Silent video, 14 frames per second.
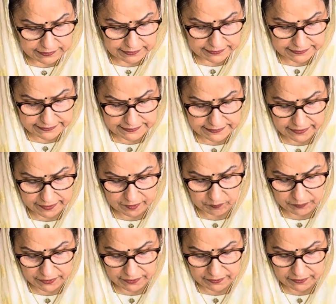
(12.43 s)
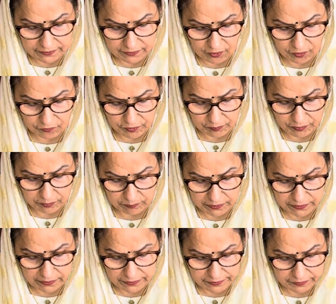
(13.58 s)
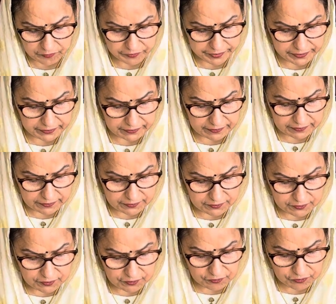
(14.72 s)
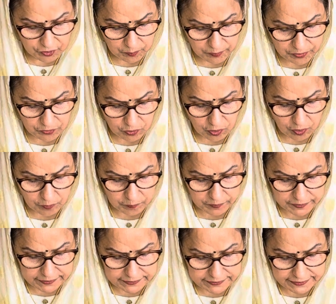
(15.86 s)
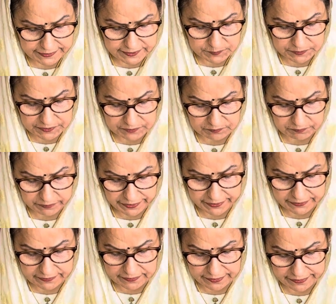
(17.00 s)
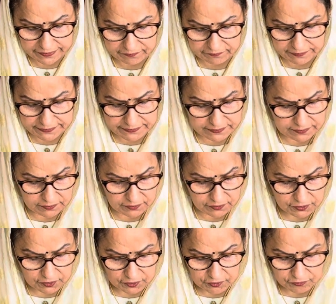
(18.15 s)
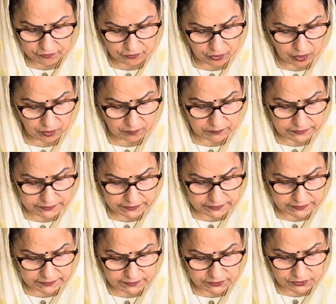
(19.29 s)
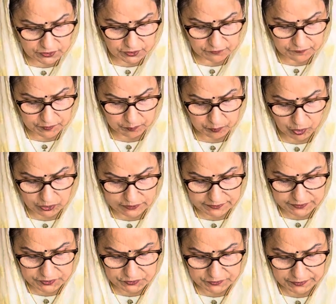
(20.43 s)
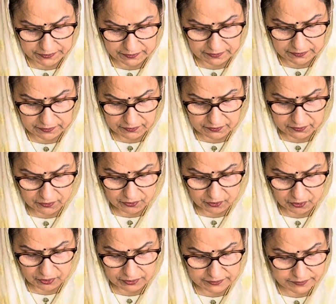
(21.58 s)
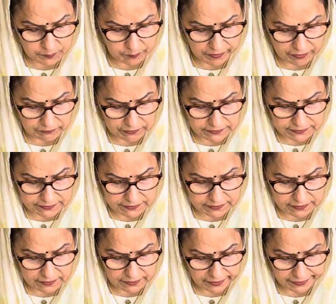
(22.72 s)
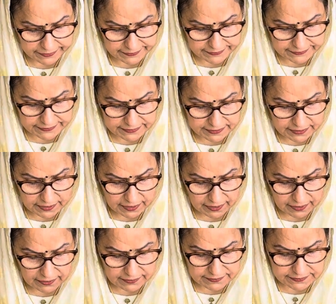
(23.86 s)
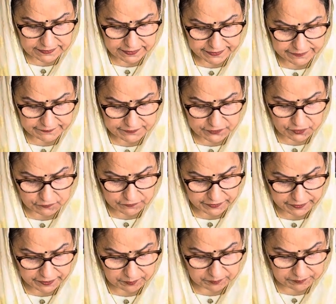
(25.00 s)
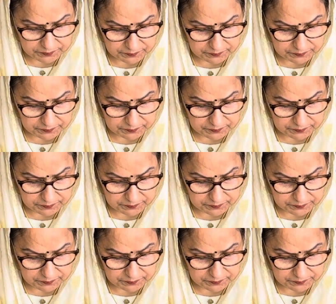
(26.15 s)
It is like making of a bubble in rain. From a drop, it has been made like a vessel from turns of the potter's wheel. All other powers, lights, are slaves of the name.